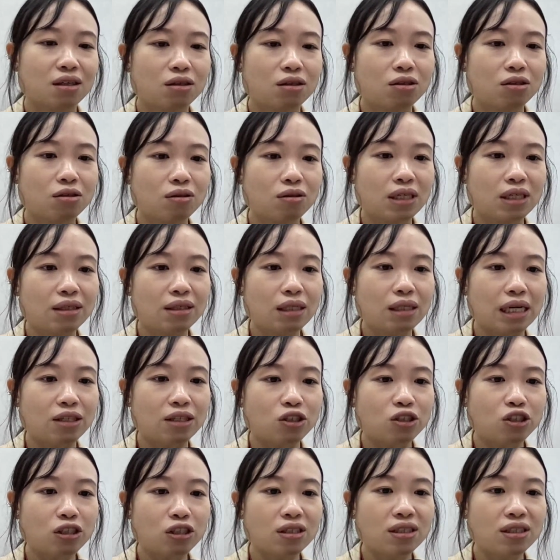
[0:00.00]
So then
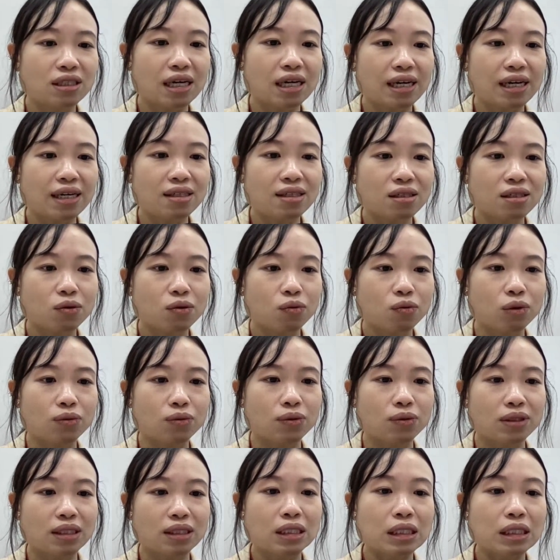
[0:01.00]
engine size, we
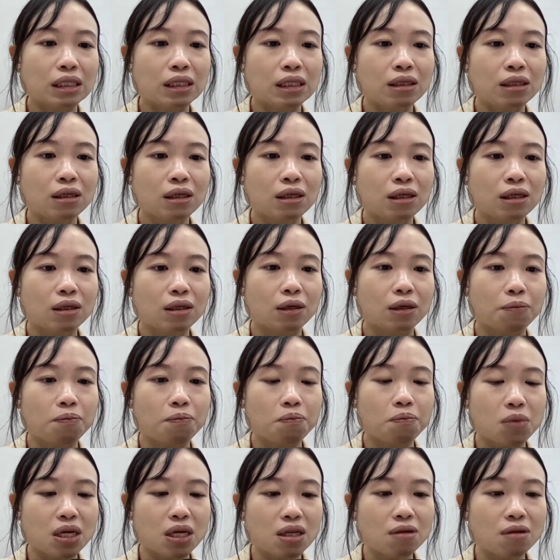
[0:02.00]
will see the
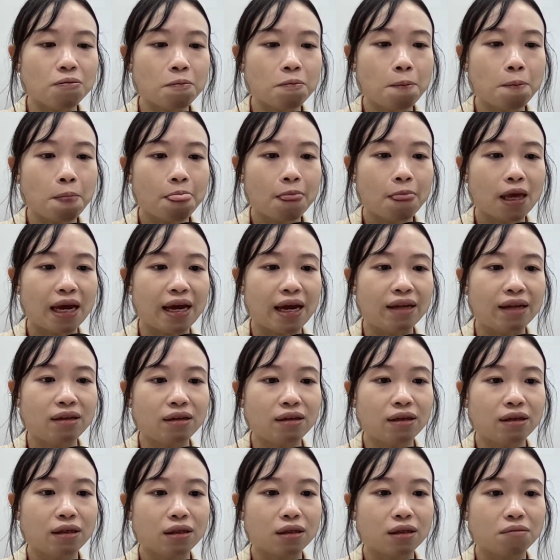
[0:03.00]
mean
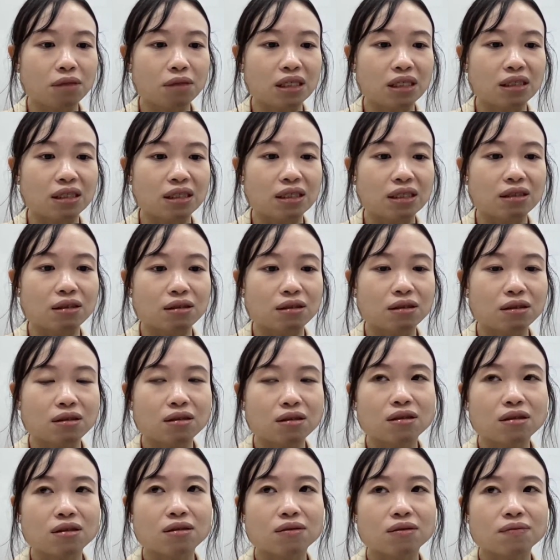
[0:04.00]
and the median.
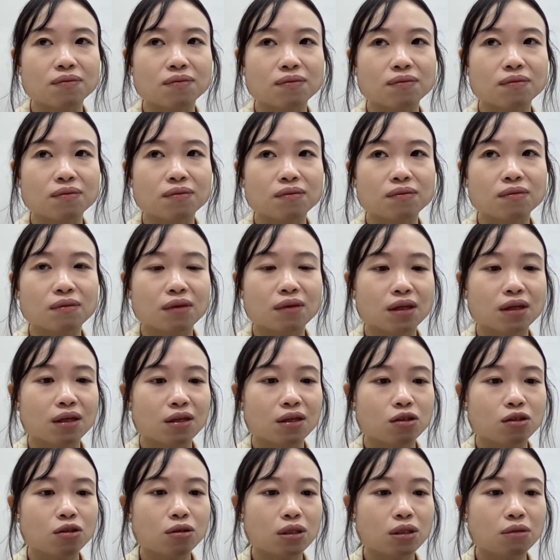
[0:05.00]

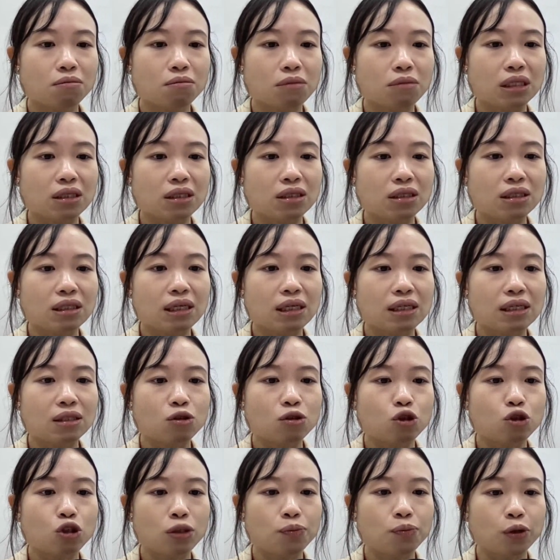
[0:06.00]
So the mean
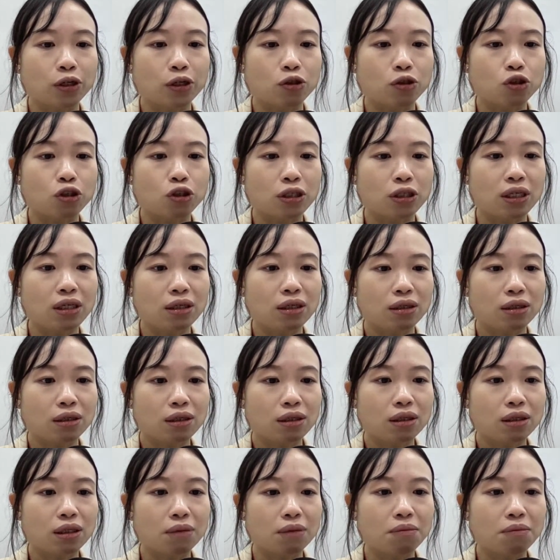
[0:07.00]
says 3.3,
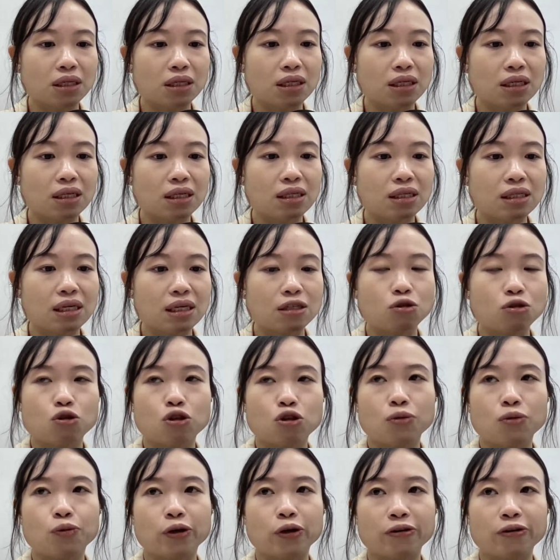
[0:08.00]
the median says
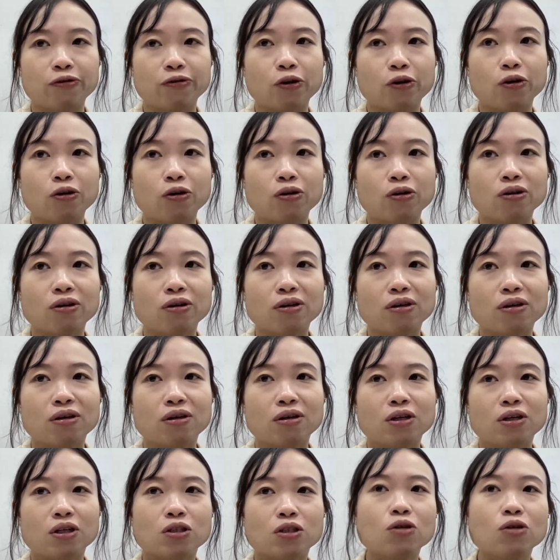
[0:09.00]
3.4.
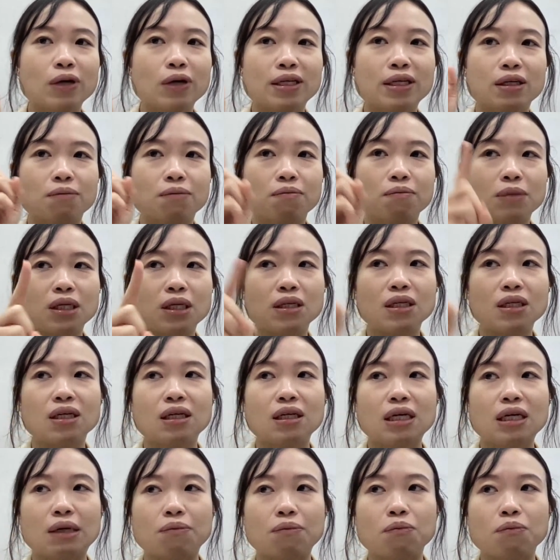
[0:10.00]
So when the
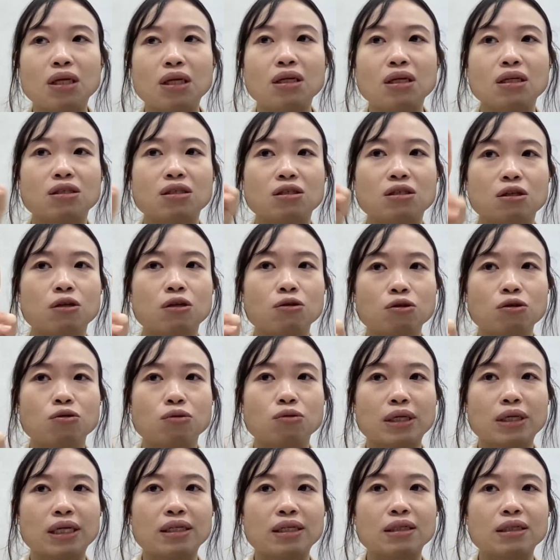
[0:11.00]
median and mean is close
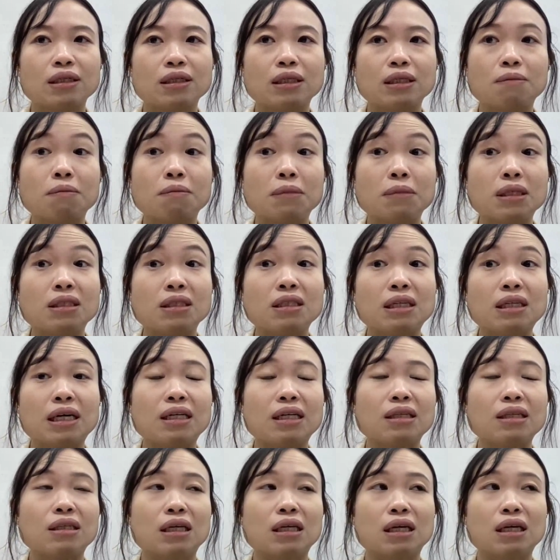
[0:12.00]
together, it means
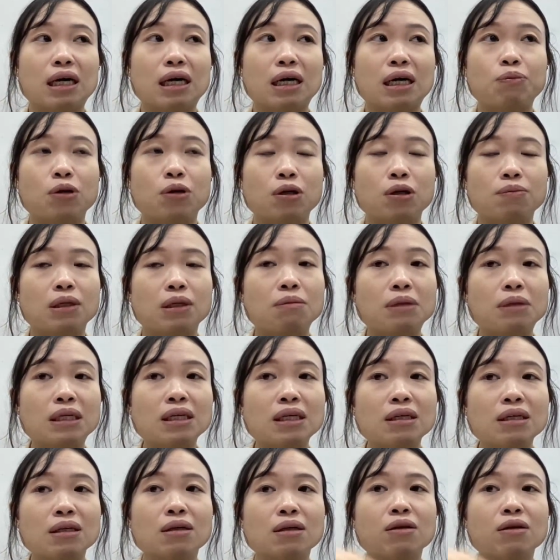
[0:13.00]
that they are
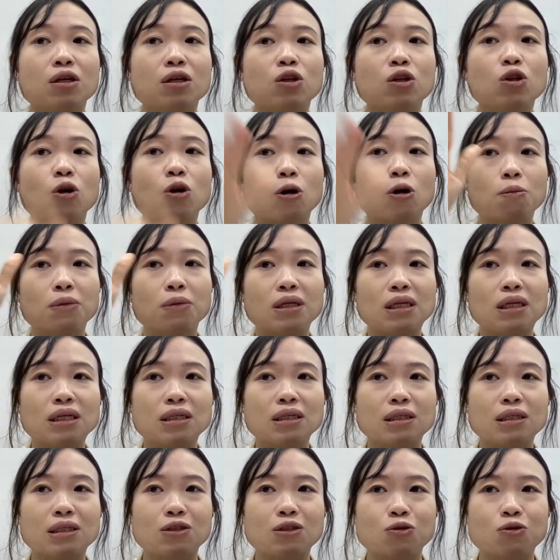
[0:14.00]
probably
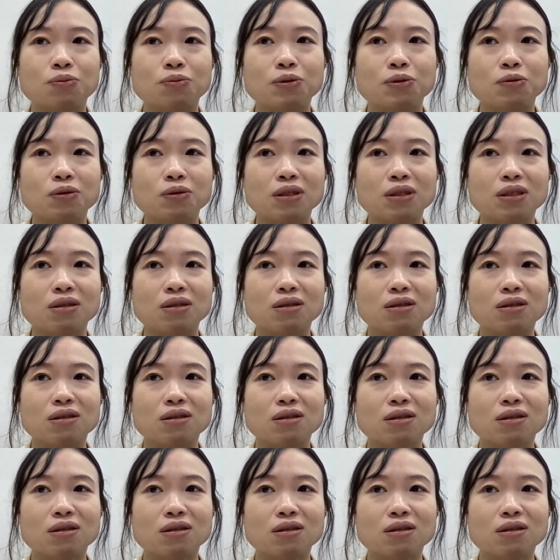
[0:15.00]
normally distributed.